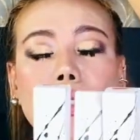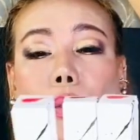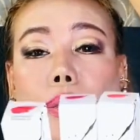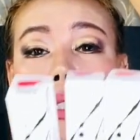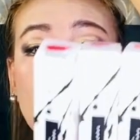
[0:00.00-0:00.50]

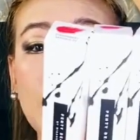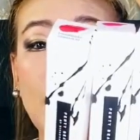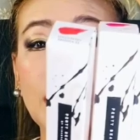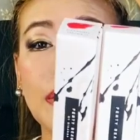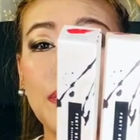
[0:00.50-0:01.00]
So these
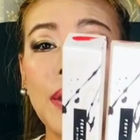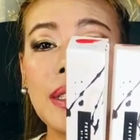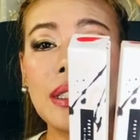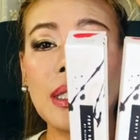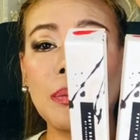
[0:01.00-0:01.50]
are the
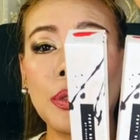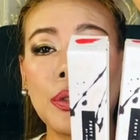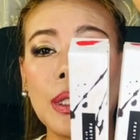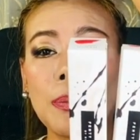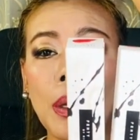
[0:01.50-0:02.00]
Fenty
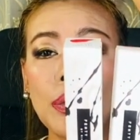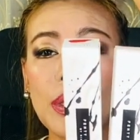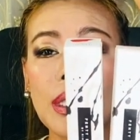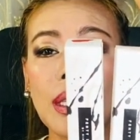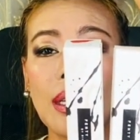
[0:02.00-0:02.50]
Beauty
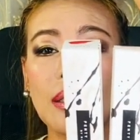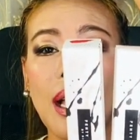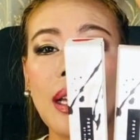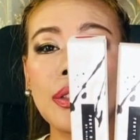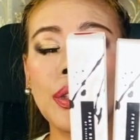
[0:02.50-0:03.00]
Poutsicle
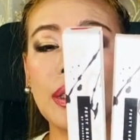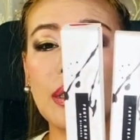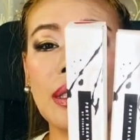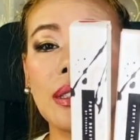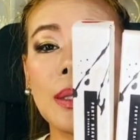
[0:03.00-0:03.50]

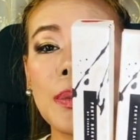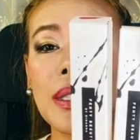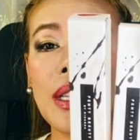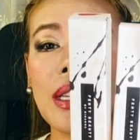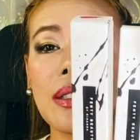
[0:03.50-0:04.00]
Hydrating Lip
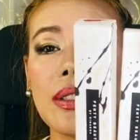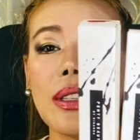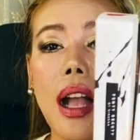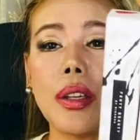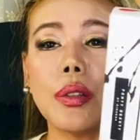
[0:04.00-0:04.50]

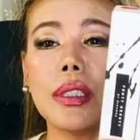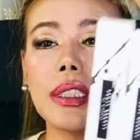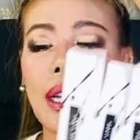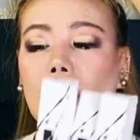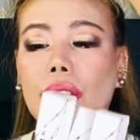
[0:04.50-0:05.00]
Stains. I only
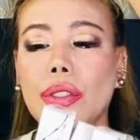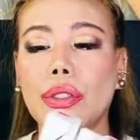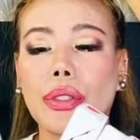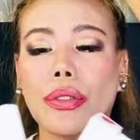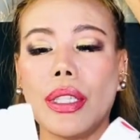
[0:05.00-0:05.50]
got
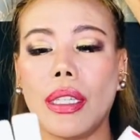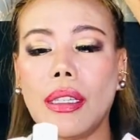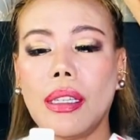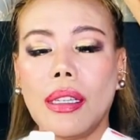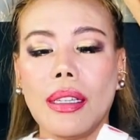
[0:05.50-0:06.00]

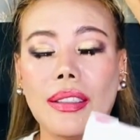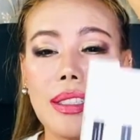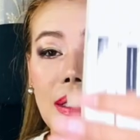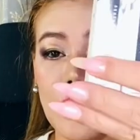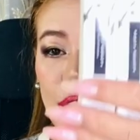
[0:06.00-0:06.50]
three.
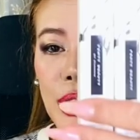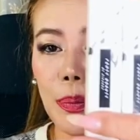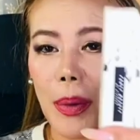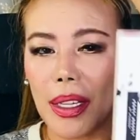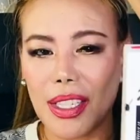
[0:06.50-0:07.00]
These are just the
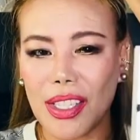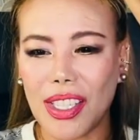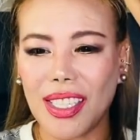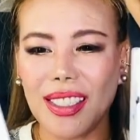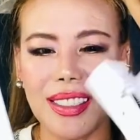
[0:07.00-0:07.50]

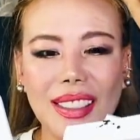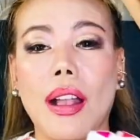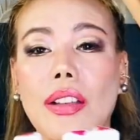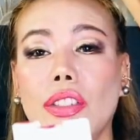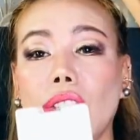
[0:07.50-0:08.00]
packaging.
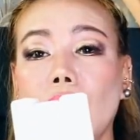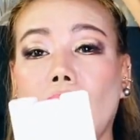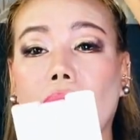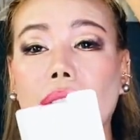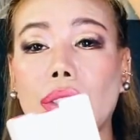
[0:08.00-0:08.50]
I just
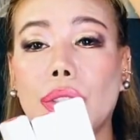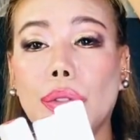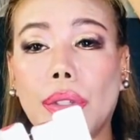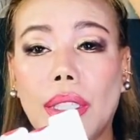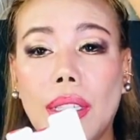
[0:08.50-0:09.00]
got
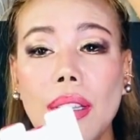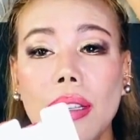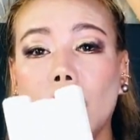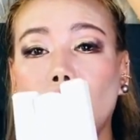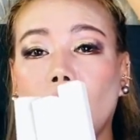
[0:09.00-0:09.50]
three,
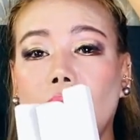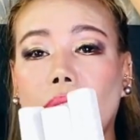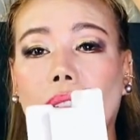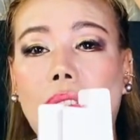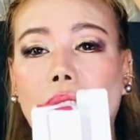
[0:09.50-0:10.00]
the shades
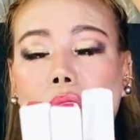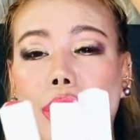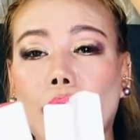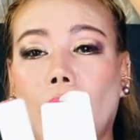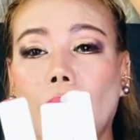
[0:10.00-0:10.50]
I like to
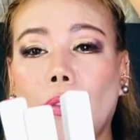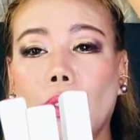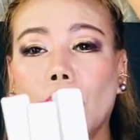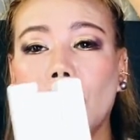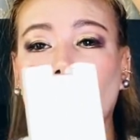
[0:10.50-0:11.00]
try
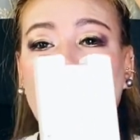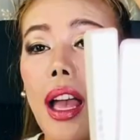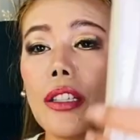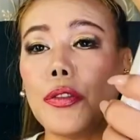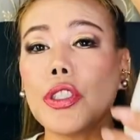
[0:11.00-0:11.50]
first.
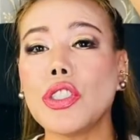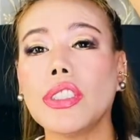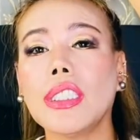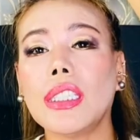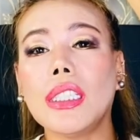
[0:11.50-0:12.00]

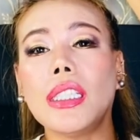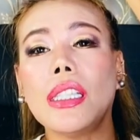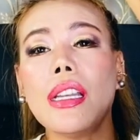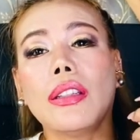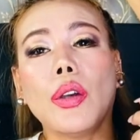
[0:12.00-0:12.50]

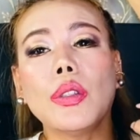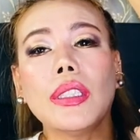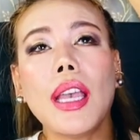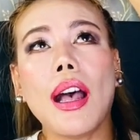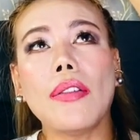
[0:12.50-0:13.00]
Unfortunately, they
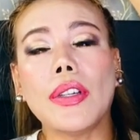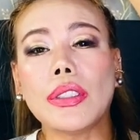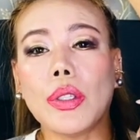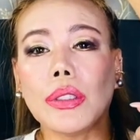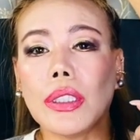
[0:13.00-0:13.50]
only have a
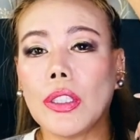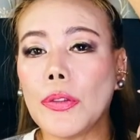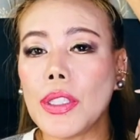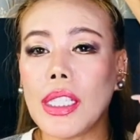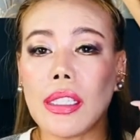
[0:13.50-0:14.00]
total of
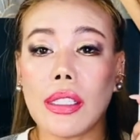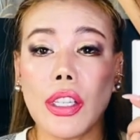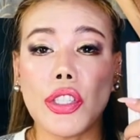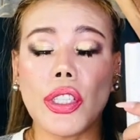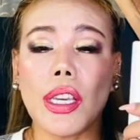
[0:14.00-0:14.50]
six
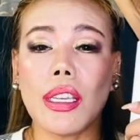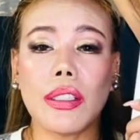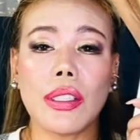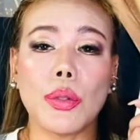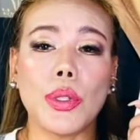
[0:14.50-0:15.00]

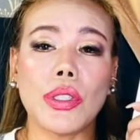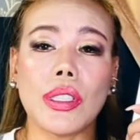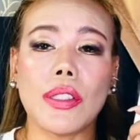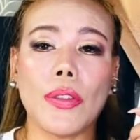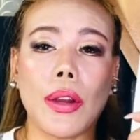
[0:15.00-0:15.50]
shades, which
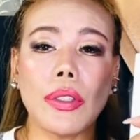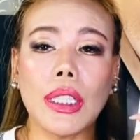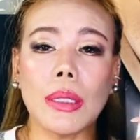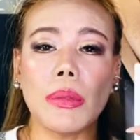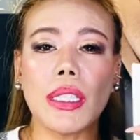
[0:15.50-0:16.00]
is very
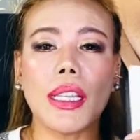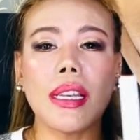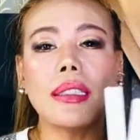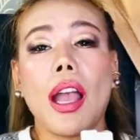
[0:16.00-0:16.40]
limited.